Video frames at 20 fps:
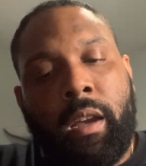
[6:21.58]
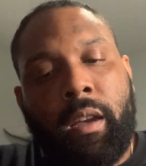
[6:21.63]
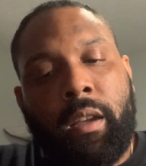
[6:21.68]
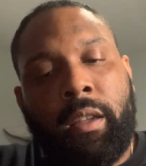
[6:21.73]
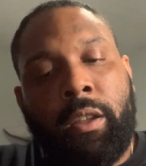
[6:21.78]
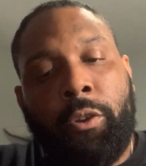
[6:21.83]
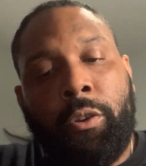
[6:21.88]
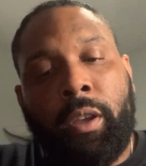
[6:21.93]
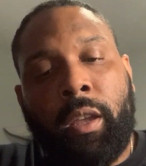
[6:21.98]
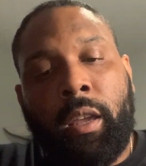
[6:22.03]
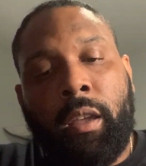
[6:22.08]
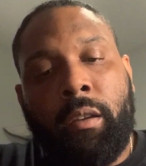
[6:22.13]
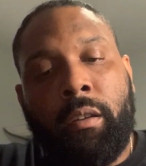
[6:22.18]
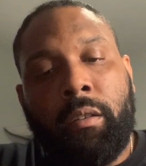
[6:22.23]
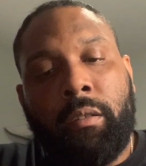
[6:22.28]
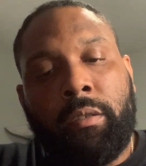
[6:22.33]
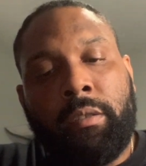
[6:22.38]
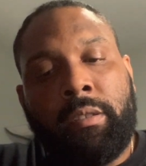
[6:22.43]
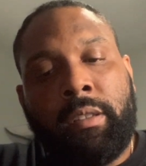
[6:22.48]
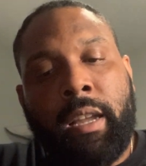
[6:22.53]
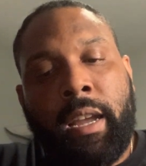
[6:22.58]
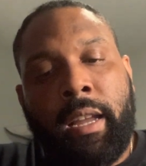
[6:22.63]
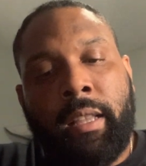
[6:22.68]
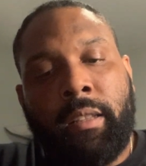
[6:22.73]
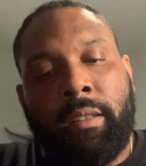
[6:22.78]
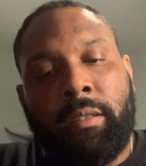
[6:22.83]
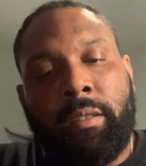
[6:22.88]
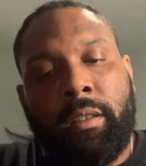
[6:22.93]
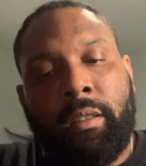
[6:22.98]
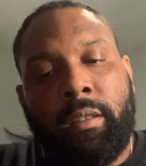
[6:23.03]
your ego is tied
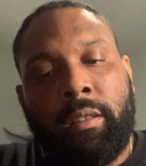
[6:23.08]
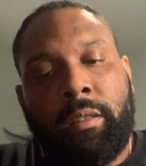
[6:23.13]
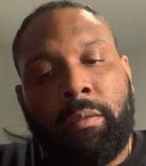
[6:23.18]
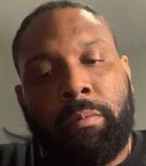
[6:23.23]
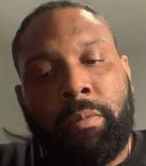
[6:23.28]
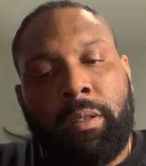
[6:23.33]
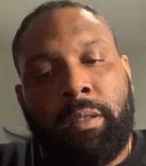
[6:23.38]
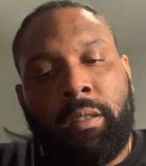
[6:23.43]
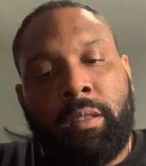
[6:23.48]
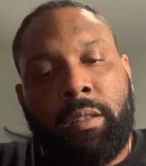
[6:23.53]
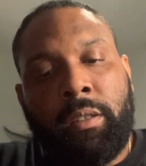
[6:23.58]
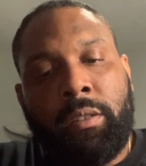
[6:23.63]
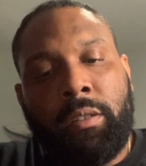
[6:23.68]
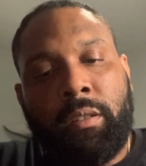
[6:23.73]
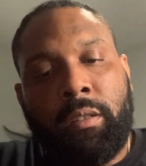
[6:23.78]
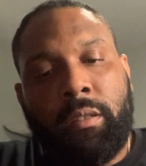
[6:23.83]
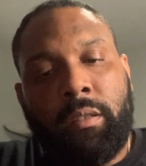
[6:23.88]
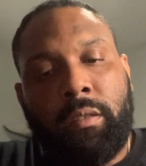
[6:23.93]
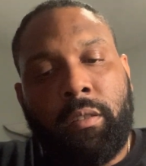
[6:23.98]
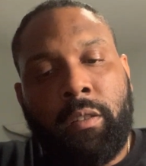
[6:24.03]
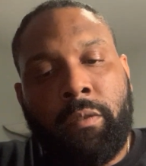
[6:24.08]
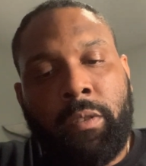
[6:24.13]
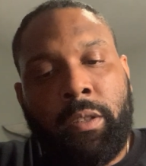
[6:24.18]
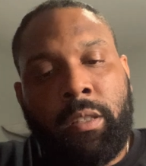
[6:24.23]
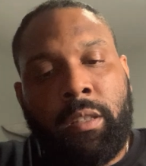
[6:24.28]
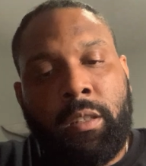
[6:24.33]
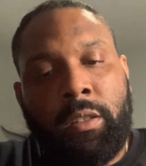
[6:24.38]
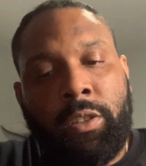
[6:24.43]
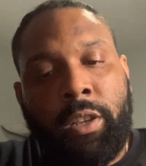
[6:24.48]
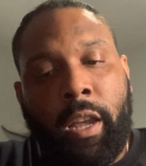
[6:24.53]
into this position. If
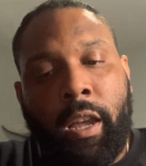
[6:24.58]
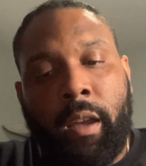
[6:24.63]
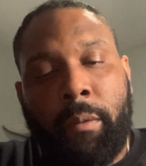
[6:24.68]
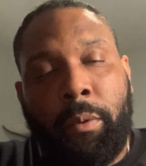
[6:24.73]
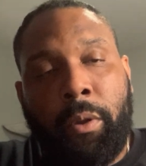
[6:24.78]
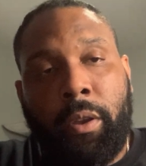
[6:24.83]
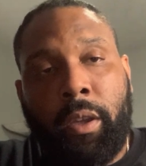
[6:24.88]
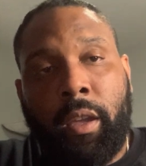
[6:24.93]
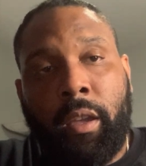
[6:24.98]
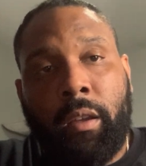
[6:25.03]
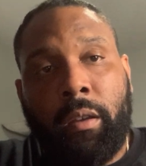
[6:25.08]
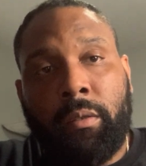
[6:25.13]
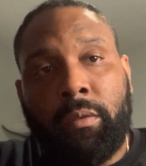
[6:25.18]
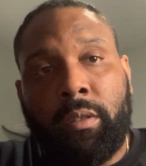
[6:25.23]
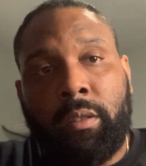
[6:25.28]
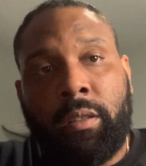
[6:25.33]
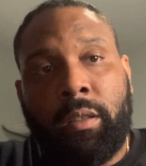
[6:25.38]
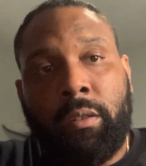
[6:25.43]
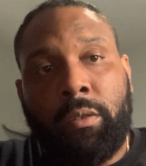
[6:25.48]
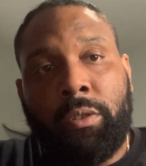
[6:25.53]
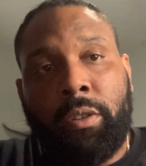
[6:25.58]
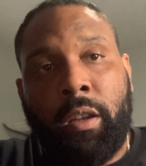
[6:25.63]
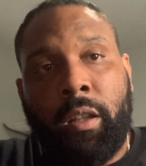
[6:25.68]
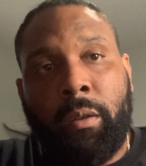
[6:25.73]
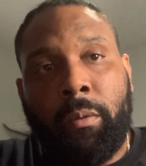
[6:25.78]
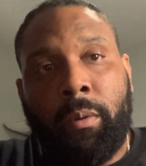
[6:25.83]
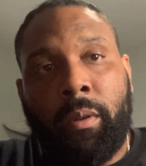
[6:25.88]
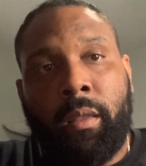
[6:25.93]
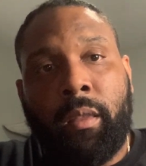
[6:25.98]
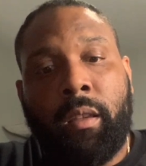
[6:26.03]
it's a job, your ego is associated
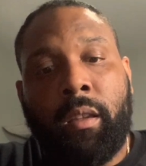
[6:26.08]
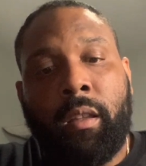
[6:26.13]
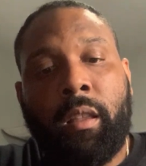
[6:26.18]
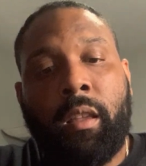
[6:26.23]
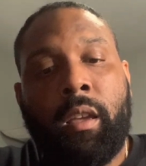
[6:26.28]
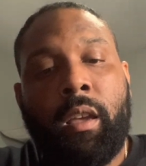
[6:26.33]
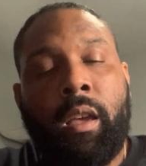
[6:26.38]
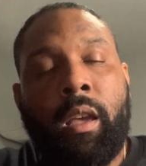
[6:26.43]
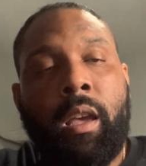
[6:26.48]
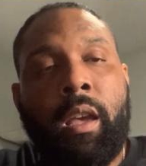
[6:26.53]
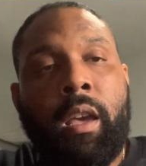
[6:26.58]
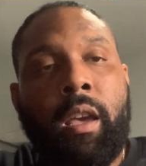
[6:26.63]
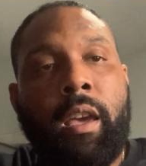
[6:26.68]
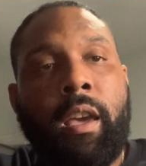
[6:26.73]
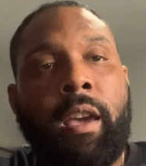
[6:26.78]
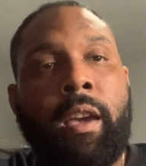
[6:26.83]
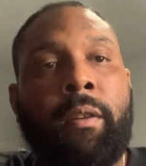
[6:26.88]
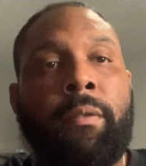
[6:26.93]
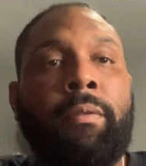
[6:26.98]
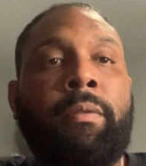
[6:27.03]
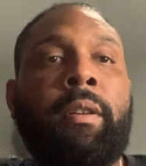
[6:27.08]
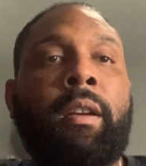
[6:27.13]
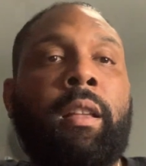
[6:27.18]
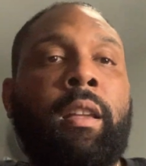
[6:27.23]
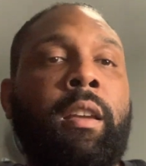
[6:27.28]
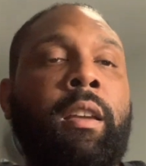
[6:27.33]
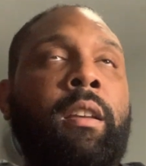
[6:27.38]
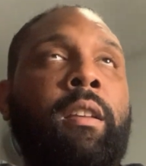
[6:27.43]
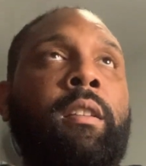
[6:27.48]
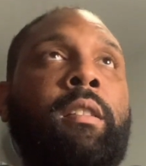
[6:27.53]
with it. If it
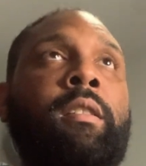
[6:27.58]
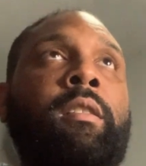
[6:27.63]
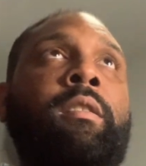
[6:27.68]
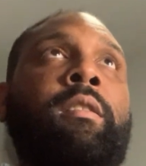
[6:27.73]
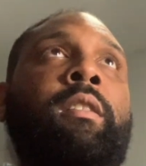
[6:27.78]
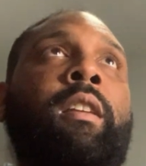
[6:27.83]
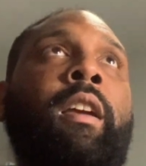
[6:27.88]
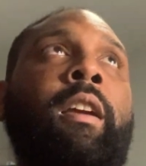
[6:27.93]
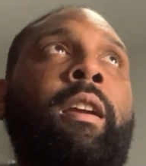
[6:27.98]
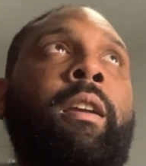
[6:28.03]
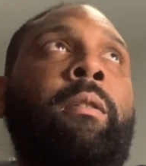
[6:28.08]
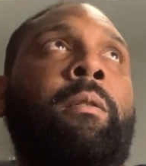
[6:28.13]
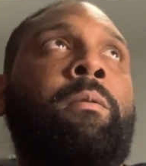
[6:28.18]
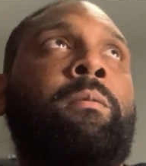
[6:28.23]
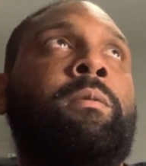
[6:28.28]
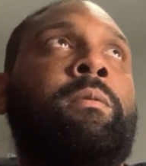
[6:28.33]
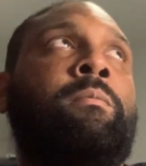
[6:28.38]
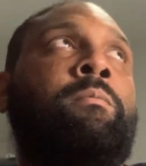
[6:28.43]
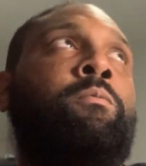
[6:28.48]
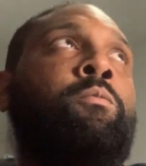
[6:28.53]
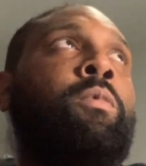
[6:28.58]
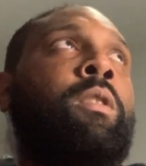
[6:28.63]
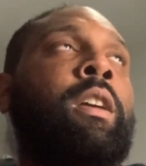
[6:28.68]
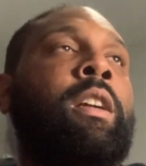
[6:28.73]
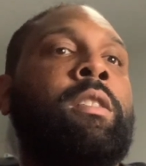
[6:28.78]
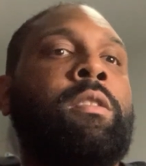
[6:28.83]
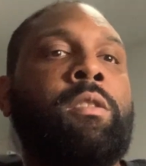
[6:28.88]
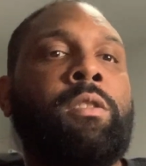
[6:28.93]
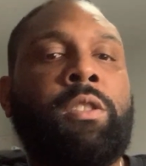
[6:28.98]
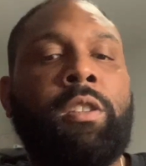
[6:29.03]
is a
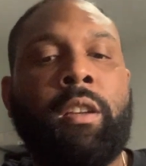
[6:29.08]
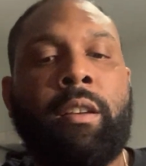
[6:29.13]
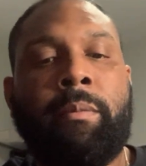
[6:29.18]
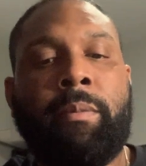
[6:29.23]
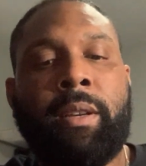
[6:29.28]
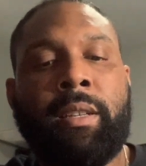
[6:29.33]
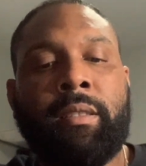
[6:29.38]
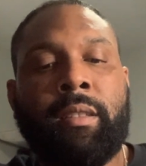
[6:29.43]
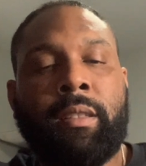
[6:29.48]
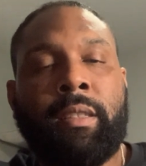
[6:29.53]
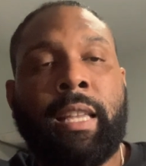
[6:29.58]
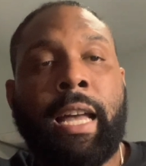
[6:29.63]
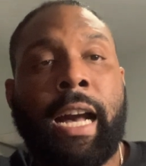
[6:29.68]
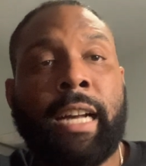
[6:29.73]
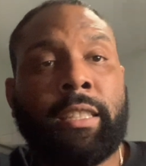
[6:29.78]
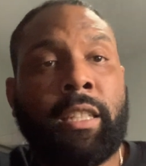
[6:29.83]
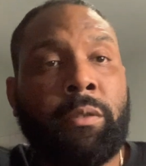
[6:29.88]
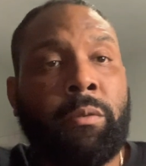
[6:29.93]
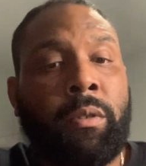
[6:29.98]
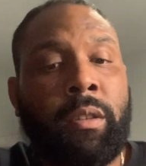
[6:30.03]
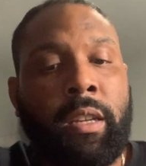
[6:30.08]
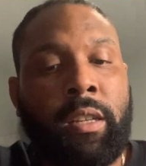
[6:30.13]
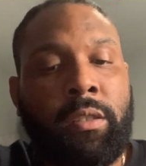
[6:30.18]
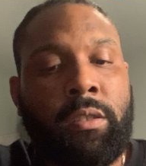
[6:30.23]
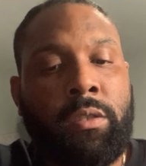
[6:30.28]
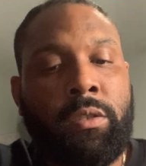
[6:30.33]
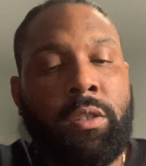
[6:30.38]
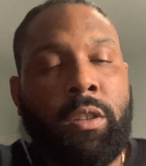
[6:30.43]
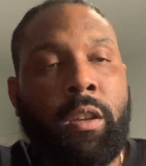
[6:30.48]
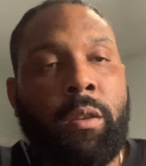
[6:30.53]
relationship, it's a toxic
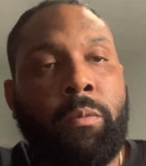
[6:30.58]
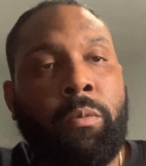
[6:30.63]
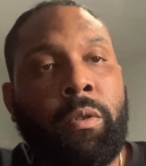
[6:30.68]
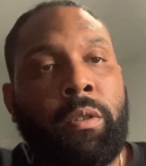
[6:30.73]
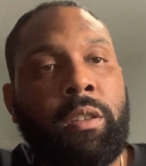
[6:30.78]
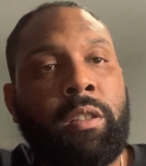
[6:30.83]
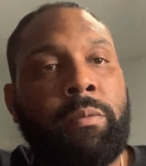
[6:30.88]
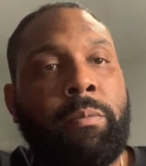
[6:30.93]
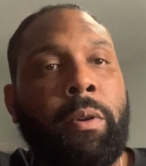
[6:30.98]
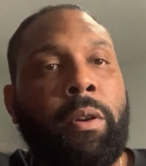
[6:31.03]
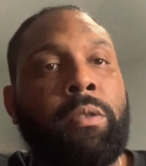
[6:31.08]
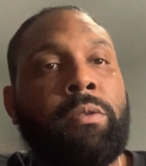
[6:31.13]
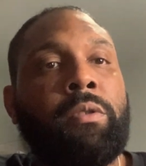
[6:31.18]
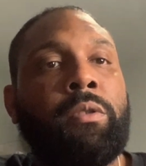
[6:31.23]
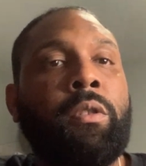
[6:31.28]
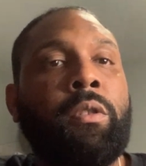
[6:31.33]
relationship where this person